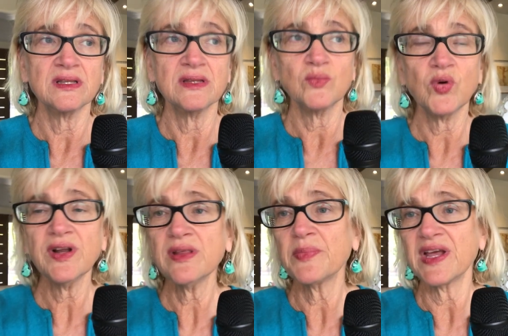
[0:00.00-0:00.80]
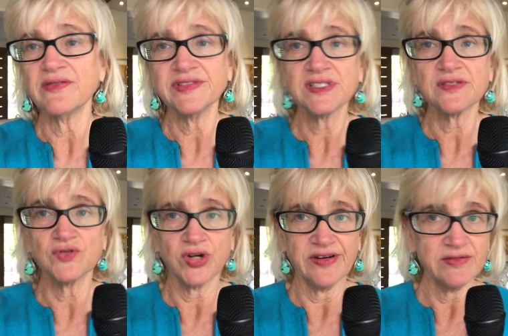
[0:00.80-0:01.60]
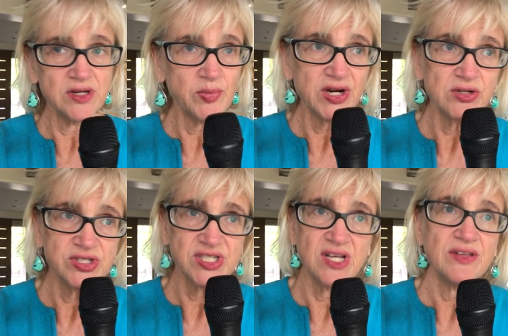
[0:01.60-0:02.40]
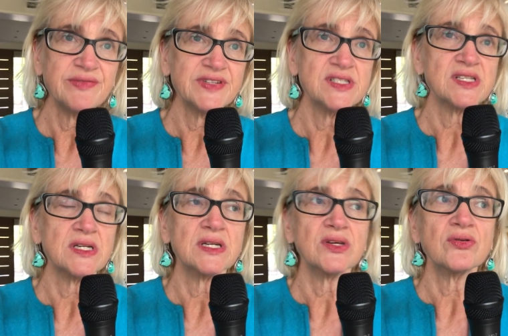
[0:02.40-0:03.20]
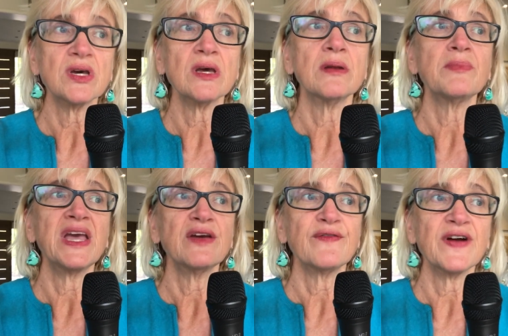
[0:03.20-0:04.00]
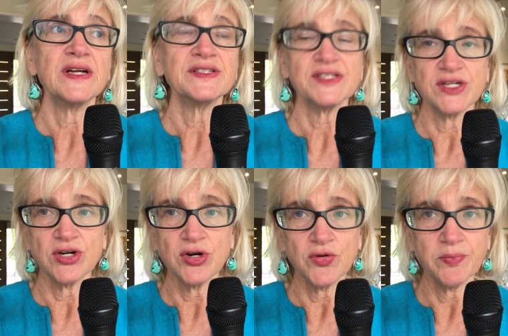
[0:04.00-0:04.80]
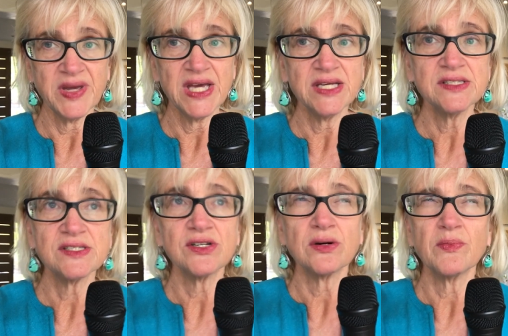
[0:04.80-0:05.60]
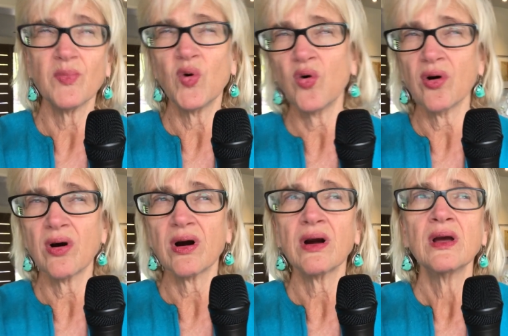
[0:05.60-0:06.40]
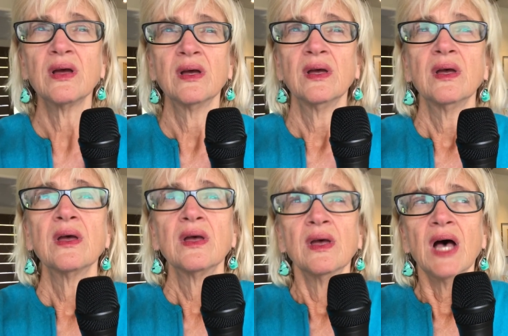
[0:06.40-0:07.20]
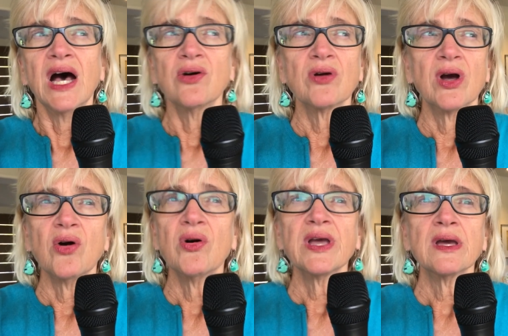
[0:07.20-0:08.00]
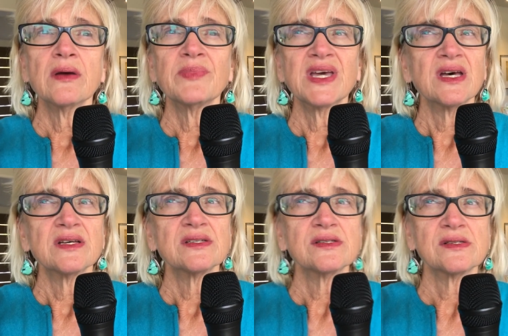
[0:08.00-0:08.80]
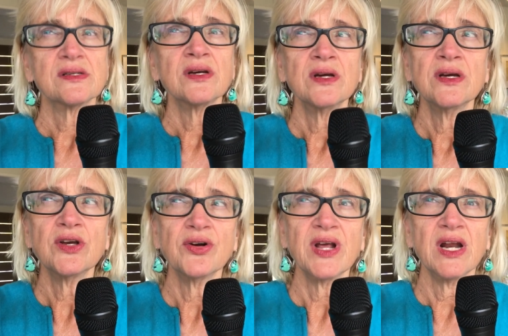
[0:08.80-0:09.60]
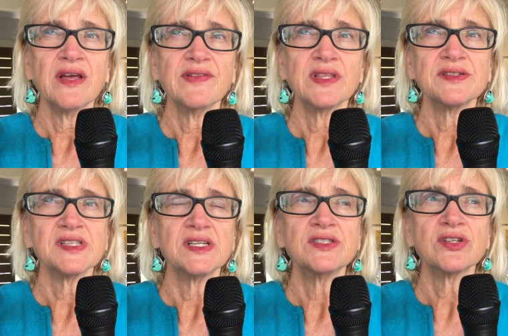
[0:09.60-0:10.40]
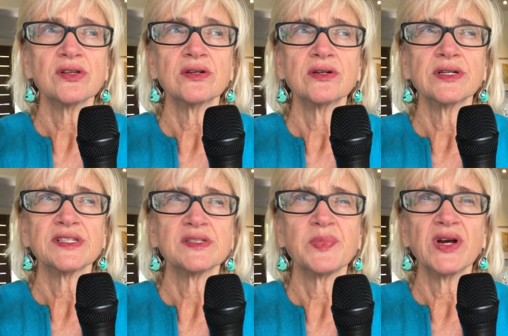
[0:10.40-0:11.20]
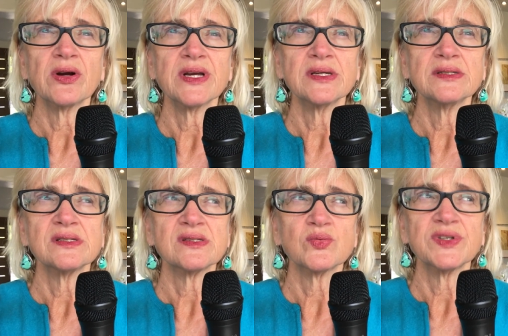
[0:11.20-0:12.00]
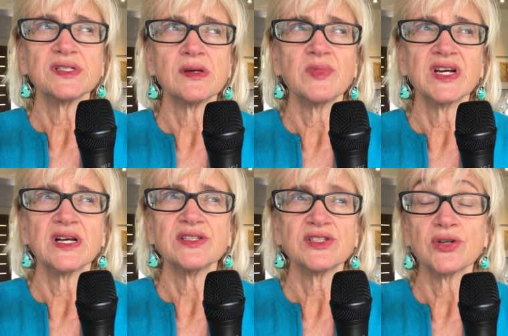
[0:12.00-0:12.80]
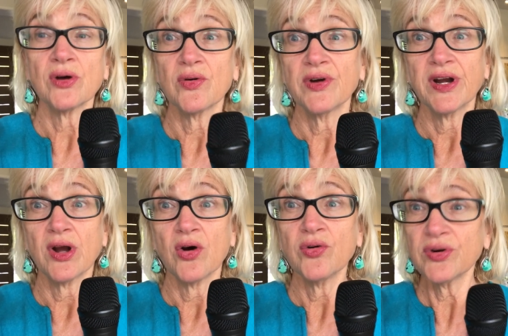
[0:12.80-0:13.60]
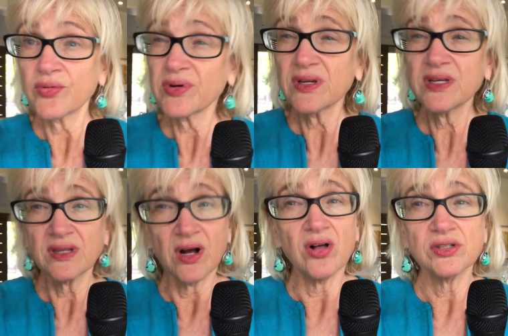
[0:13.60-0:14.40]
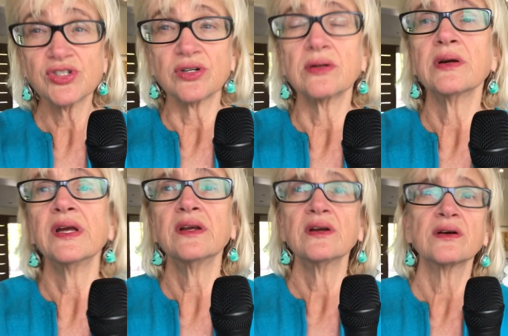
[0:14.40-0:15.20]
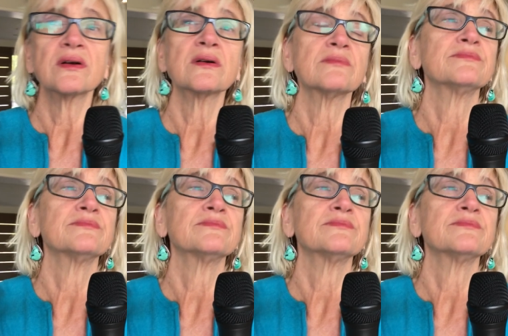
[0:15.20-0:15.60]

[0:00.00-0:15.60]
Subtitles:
one of the benefits of traveling by yourself is that you can make friends at your own pace. You're more outgoing because you're not having this insular experience with somebody else that you already know. You're really in the culture and you're